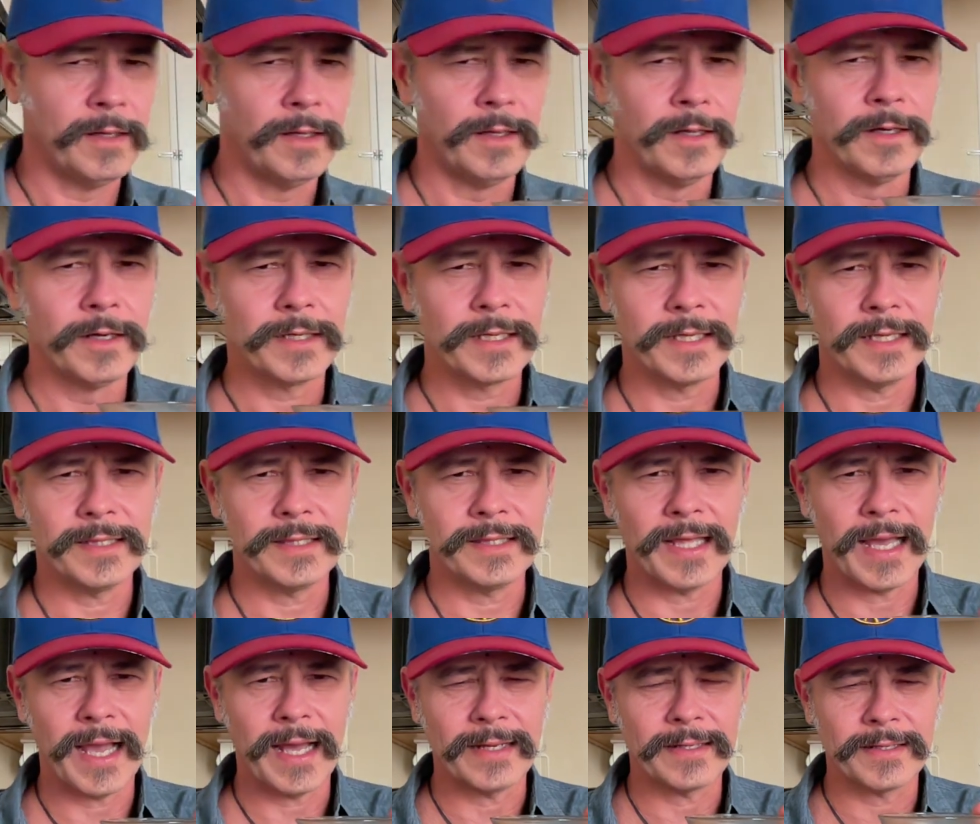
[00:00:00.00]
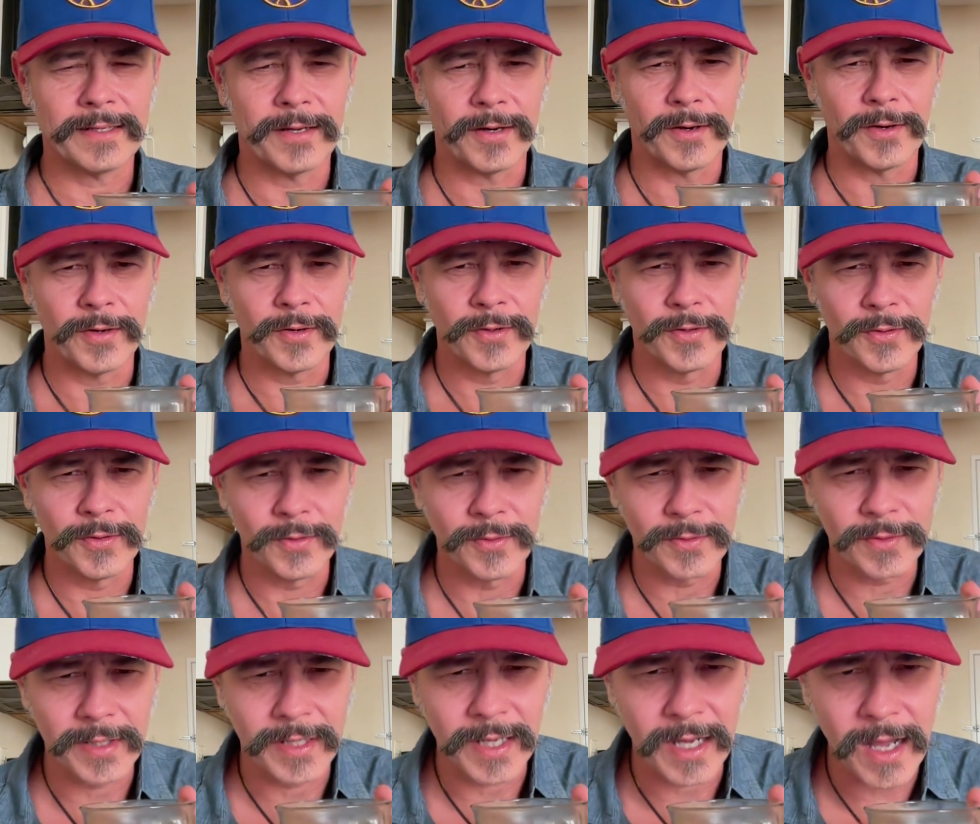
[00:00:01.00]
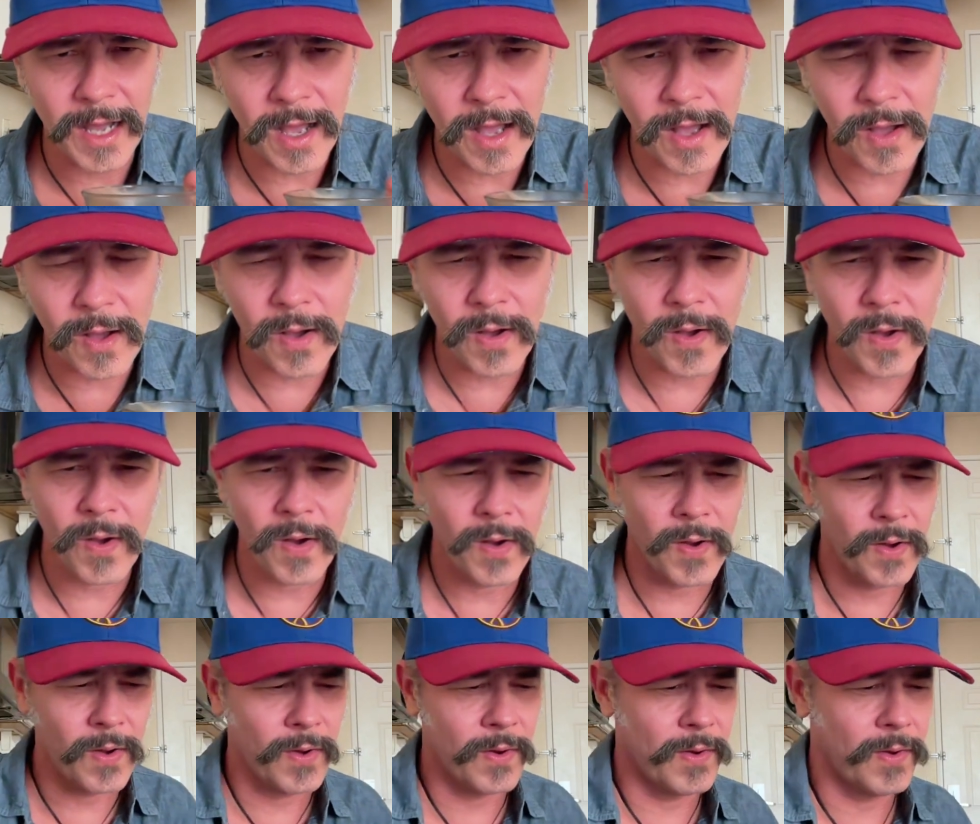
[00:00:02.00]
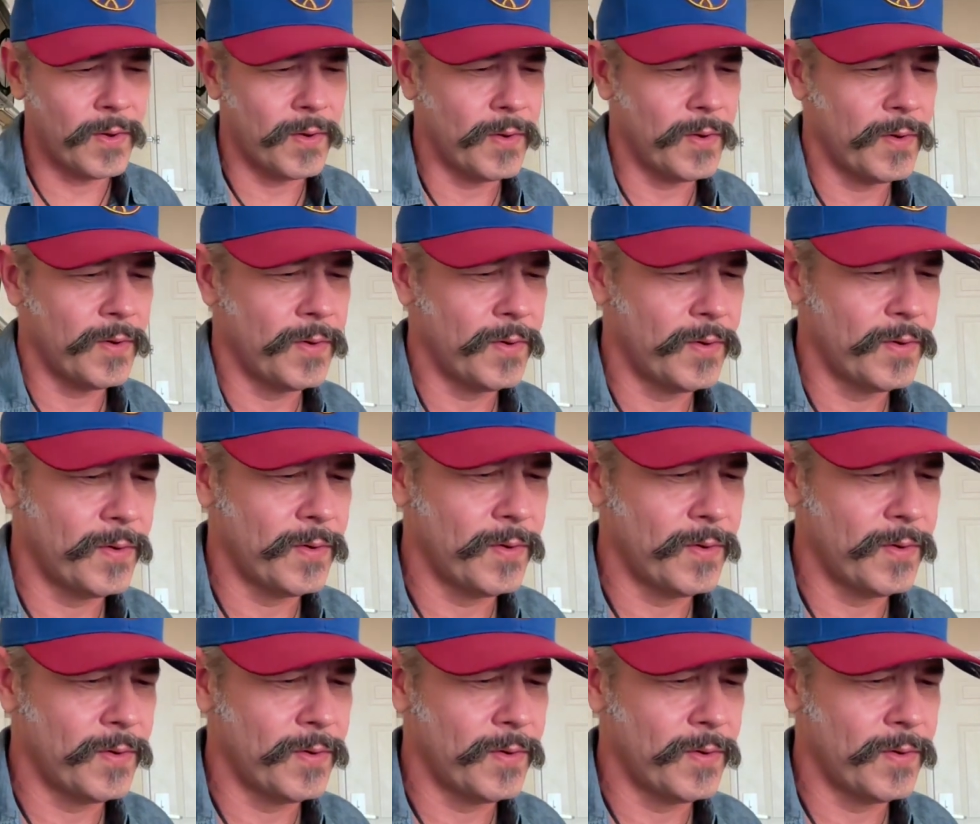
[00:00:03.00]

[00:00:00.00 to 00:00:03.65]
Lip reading: Look at that turtle go.